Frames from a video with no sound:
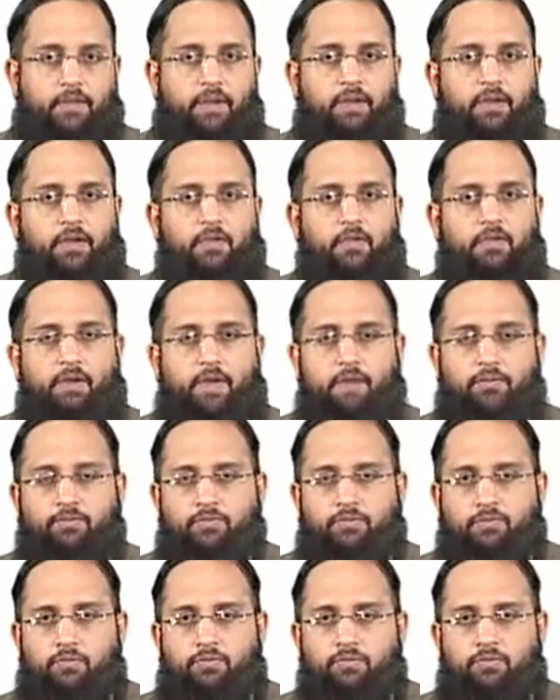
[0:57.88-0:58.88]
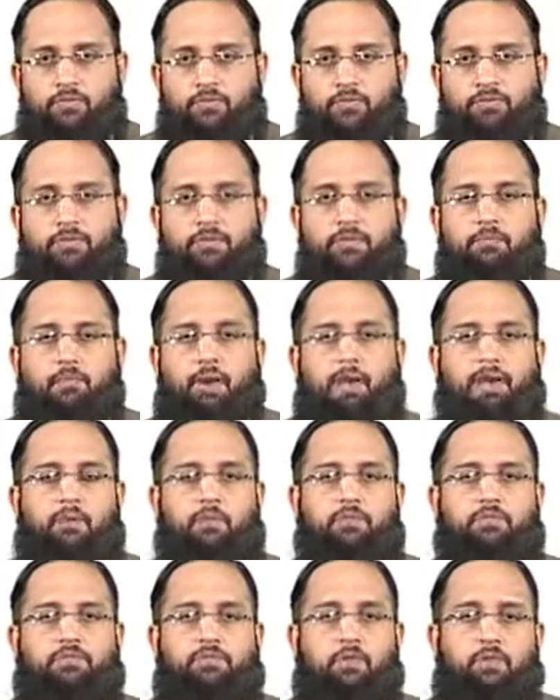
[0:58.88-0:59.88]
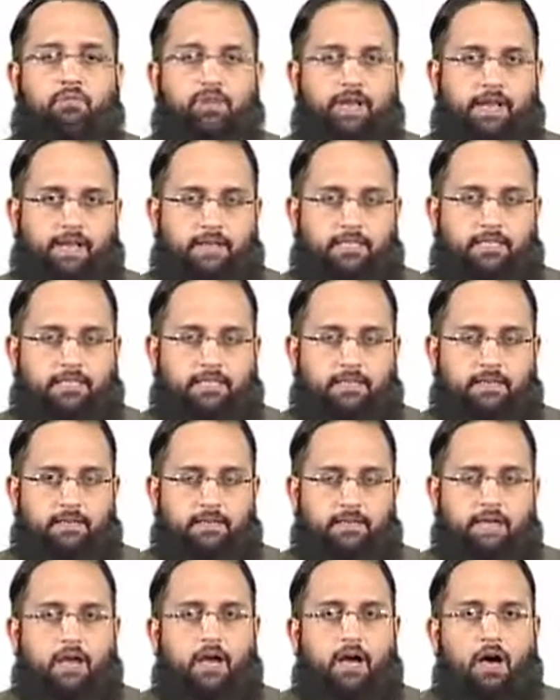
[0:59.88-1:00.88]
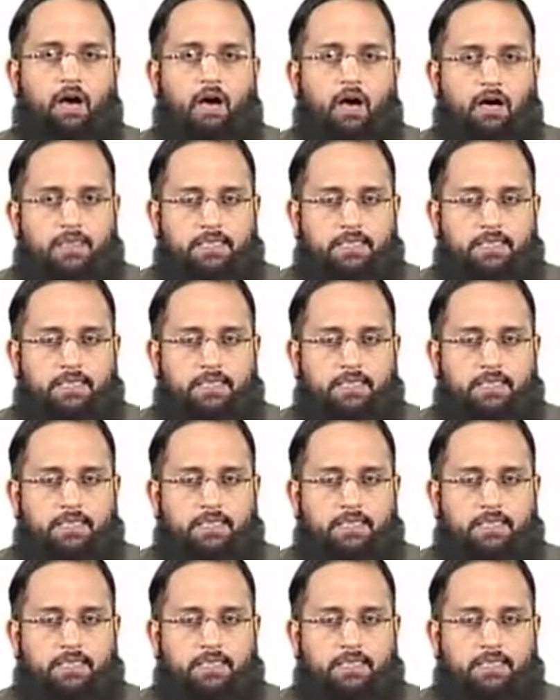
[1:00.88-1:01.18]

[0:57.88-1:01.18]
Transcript: you have used Microsoft Excel, are